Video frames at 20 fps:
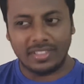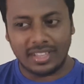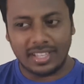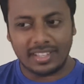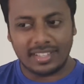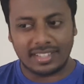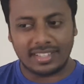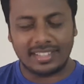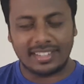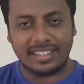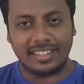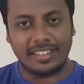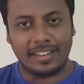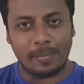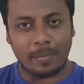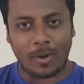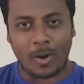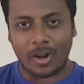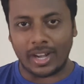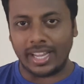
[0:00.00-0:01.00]
this
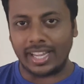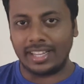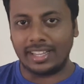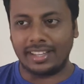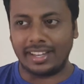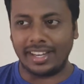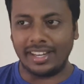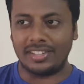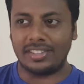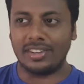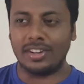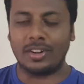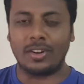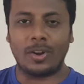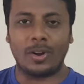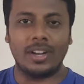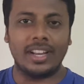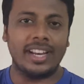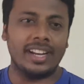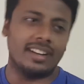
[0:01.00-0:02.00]
demonic creature
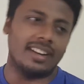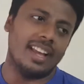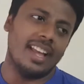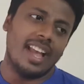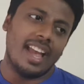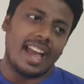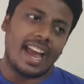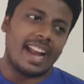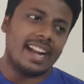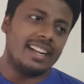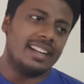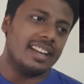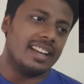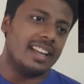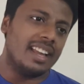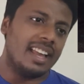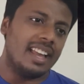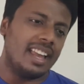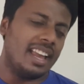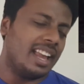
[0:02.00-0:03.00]
called It.
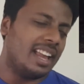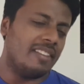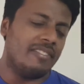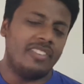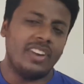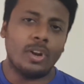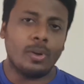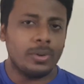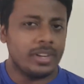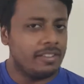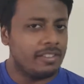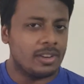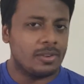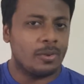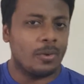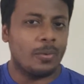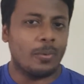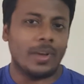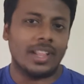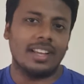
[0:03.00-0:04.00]
And we don't even
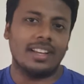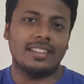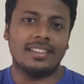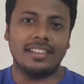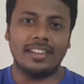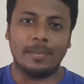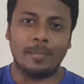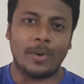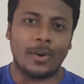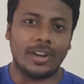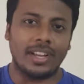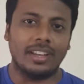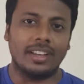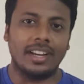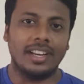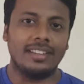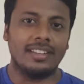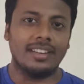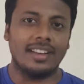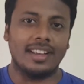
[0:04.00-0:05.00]
know whether it's a demonic
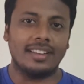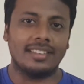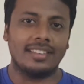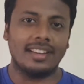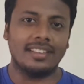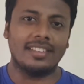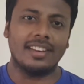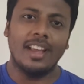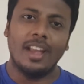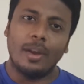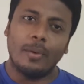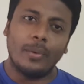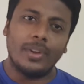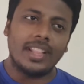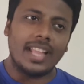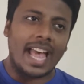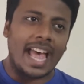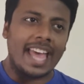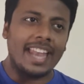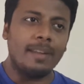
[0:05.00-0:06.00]
creature as such.
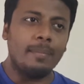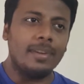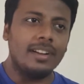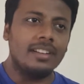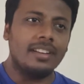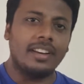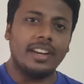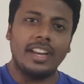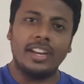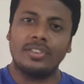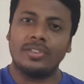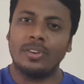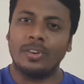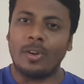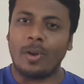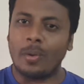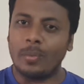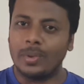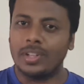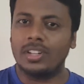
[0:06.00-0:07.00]
With Annabelle Creation
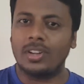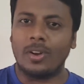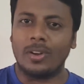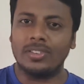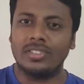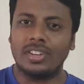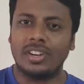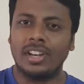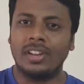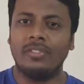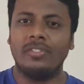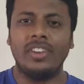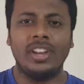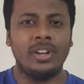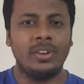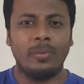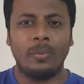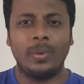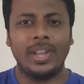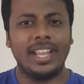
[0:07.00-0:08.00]
or with Conjuring,
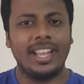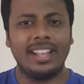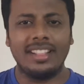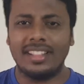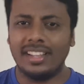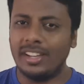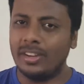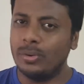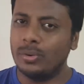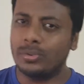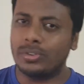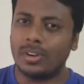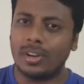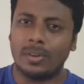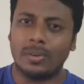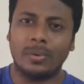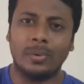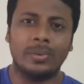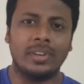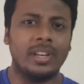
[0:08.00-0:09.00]
we get the usual
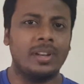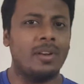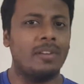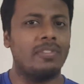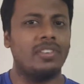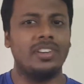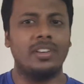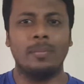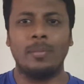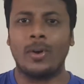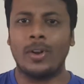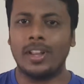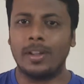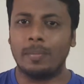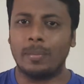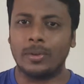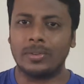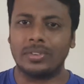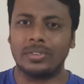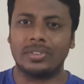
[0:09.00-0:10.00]
routine of a demonic
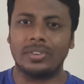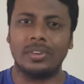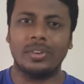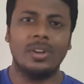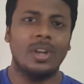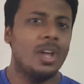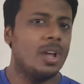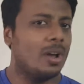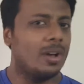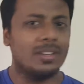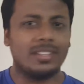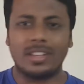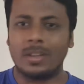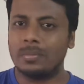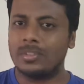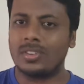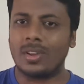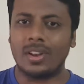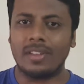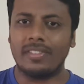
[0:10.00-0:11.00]
possession or some
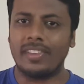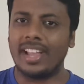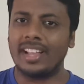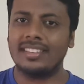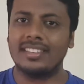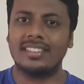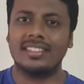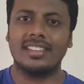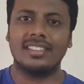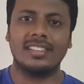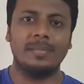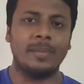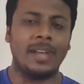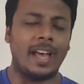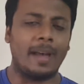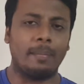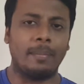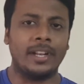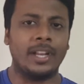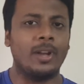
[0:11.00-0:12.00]
sort of exorcism
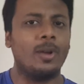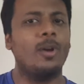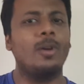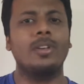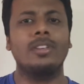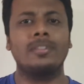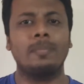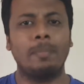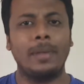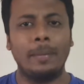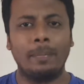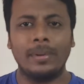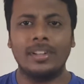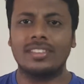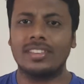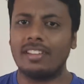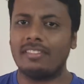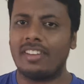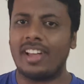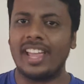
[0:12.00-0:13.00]
happening or people
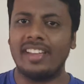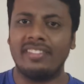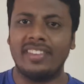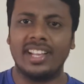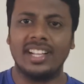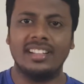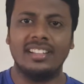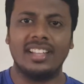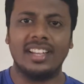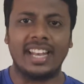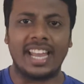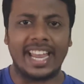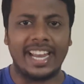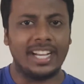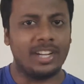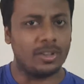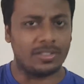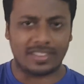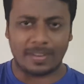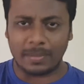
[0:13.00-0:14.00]
surviving the
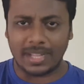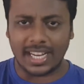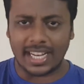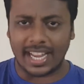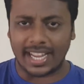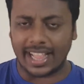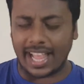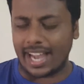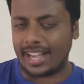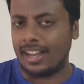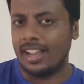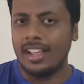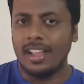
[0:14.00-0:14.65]
night or something like that.